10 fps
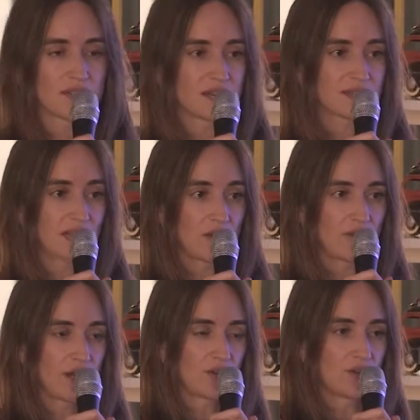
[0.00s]

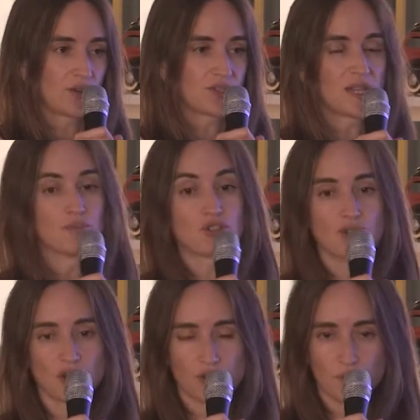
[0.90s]
accelerators,
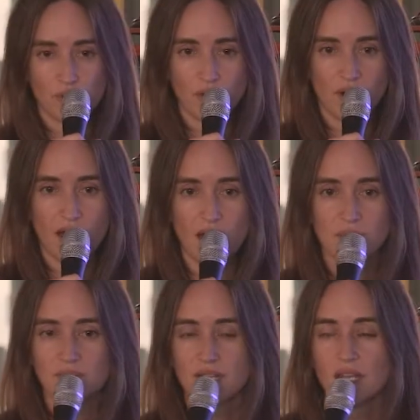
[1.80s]
demonstration
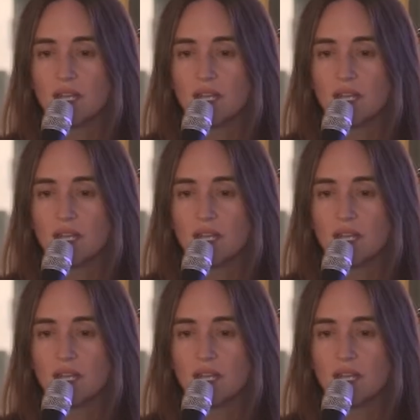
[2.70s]
programs,